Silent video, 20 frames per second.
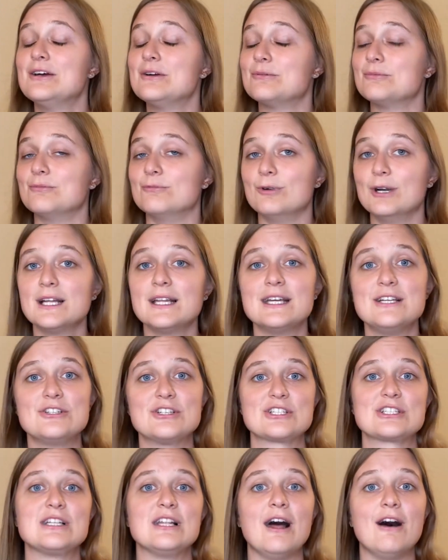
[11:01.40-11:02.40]
really
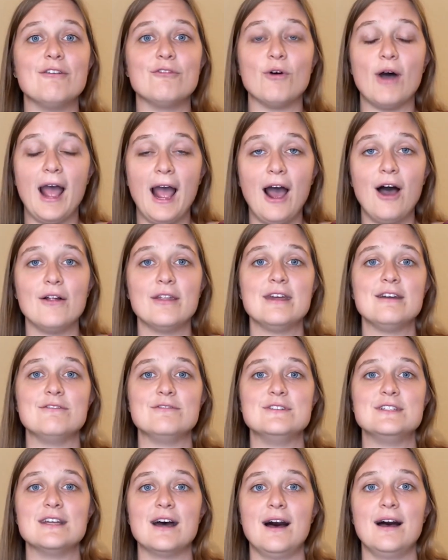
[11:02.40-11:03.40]
just love how
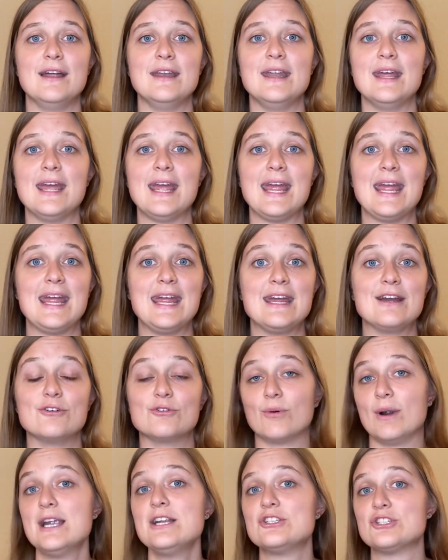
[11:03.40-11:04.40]
they've done a
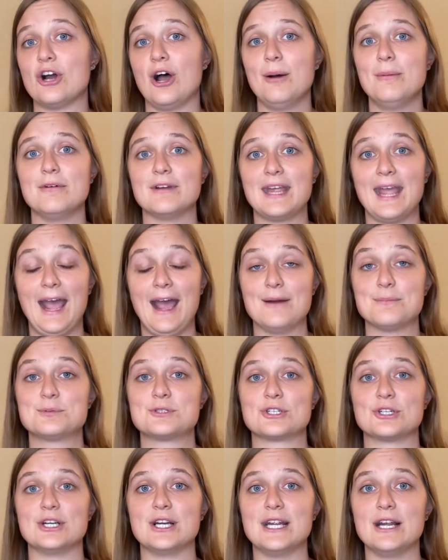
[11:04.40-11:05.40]
great job at
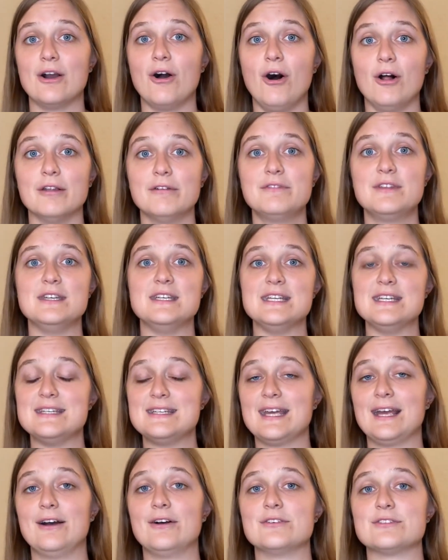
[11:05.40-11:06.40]
capturing all of the
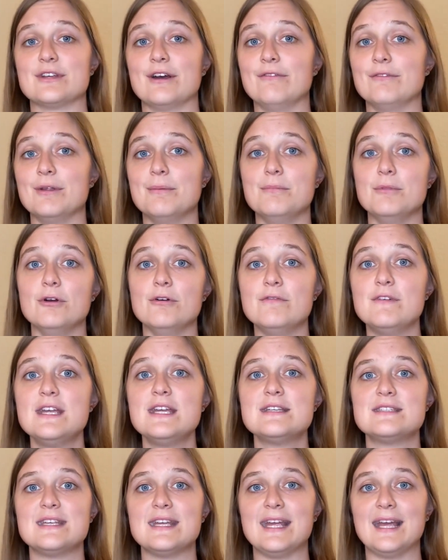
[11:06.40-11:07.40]
details of the
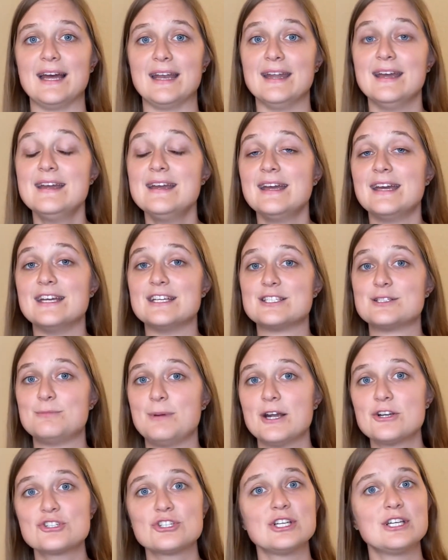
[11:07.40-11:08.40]
movies, and
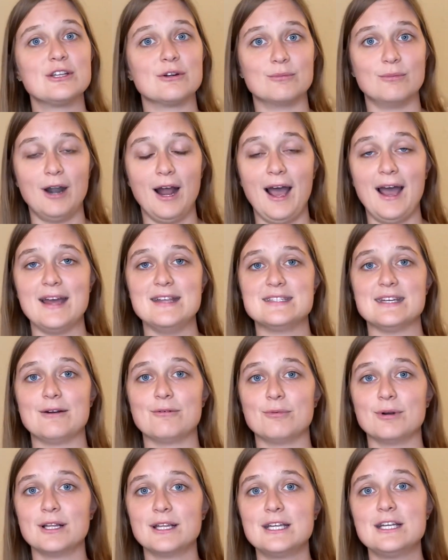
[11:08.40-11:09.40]
especially the rides. I
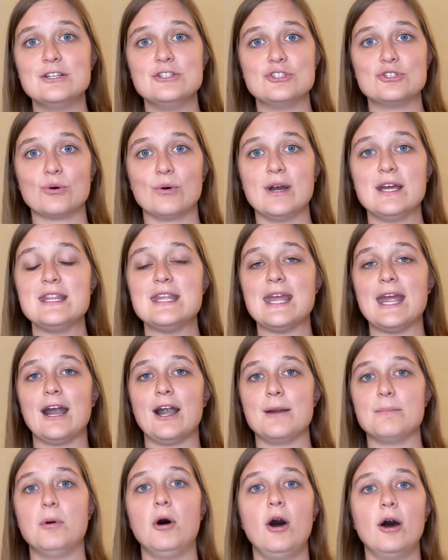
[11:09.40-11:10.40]
really enjoyed the
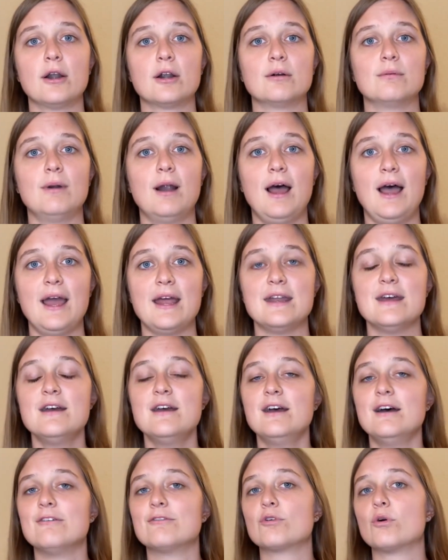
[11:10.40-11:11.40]
Harry Potter ride.
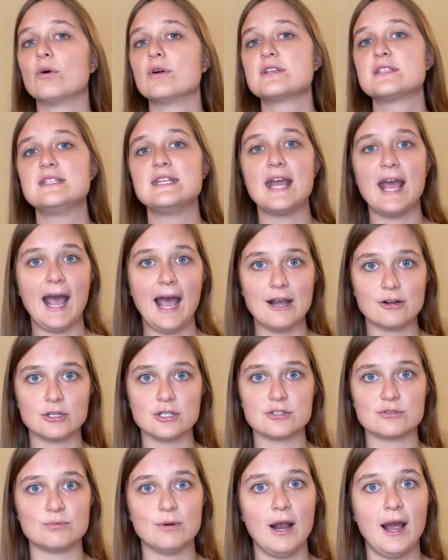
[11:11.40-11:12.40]
Of course, the
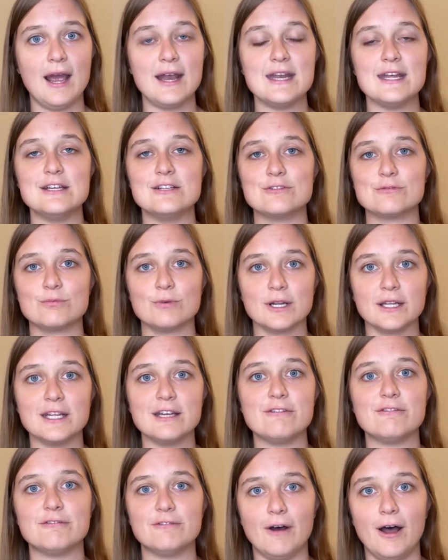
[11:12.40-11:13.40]
Hagrid's ride is really
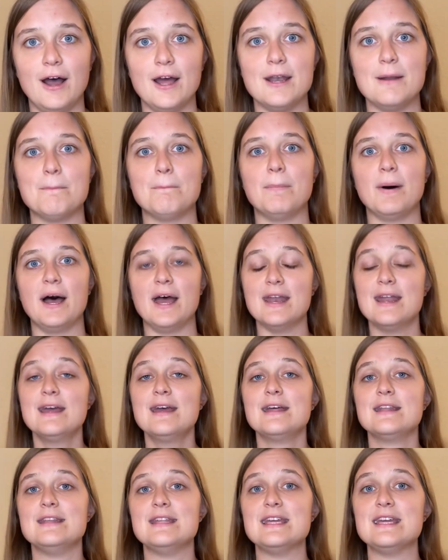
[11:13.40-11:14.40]
fun, but
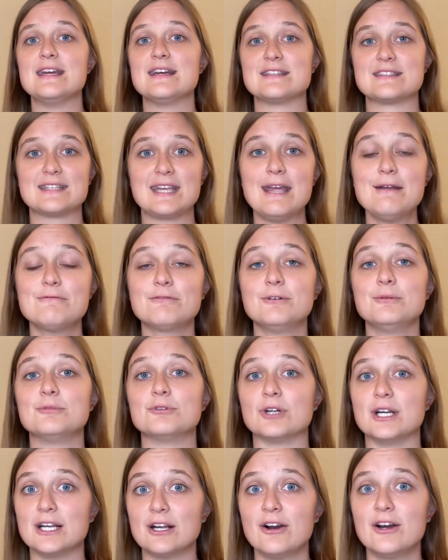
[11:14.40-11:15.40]
the Escape from
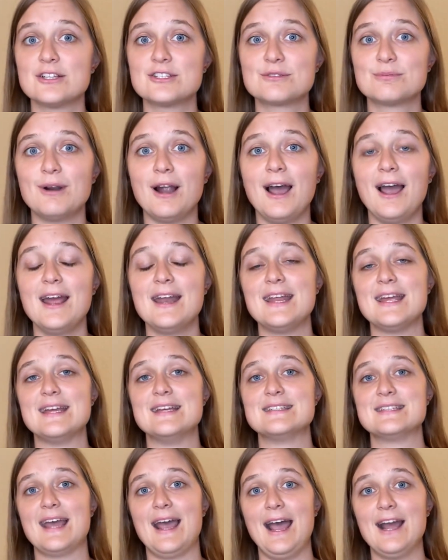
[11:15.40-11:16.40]
Gringotts ride
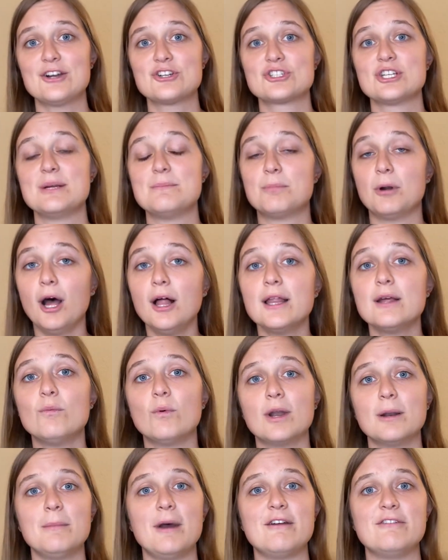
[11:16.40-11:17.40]
is actually probably
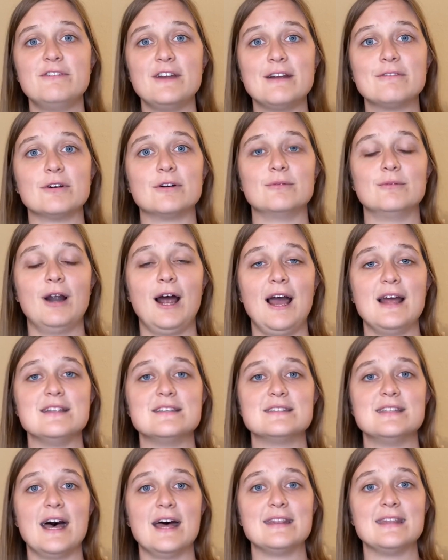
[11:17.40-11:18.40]
one of my favorite
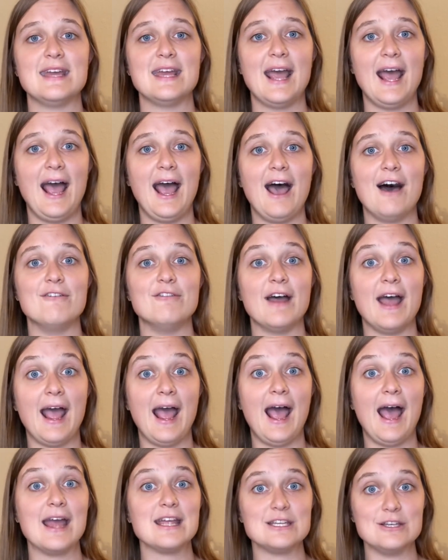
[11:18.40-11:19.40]
rides that they have
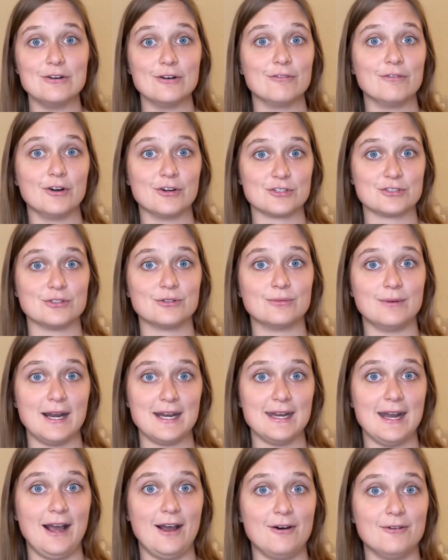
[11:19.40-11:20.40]
at Universal right
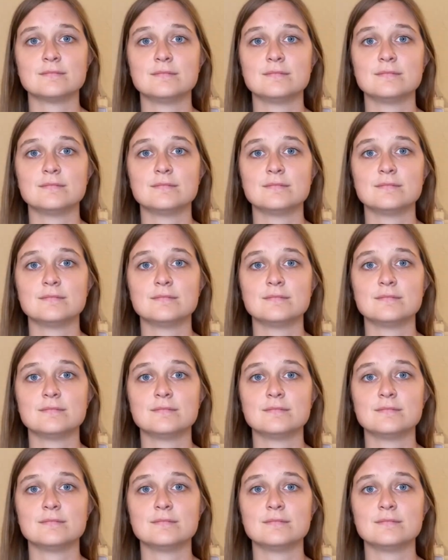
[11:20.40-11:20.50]
now.